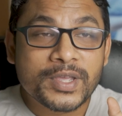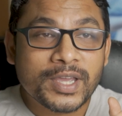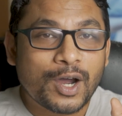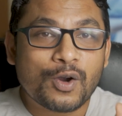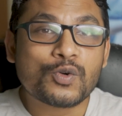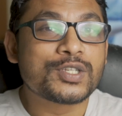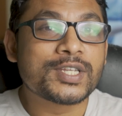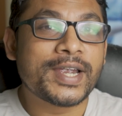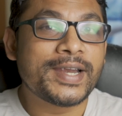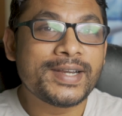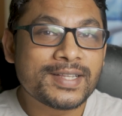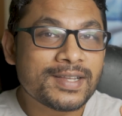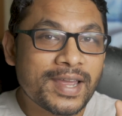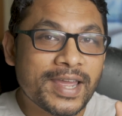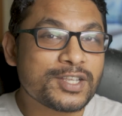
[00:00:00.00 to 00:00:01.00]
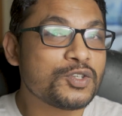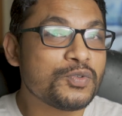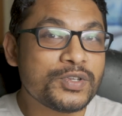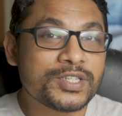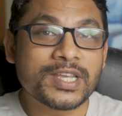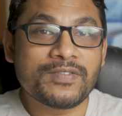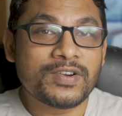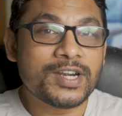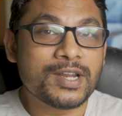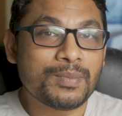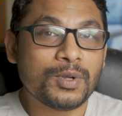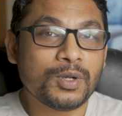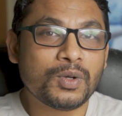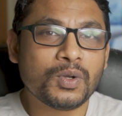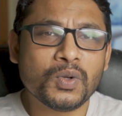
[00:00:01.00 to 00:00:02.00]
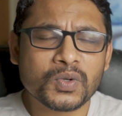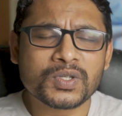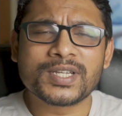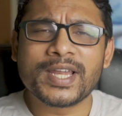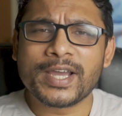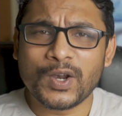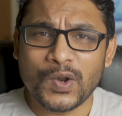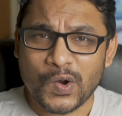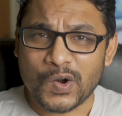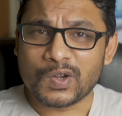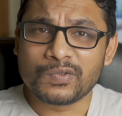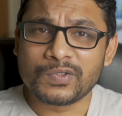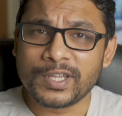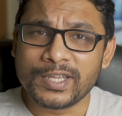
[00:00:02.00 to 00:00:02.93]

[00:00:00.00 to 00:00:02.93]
the outside, the XUV700 looks like a lot of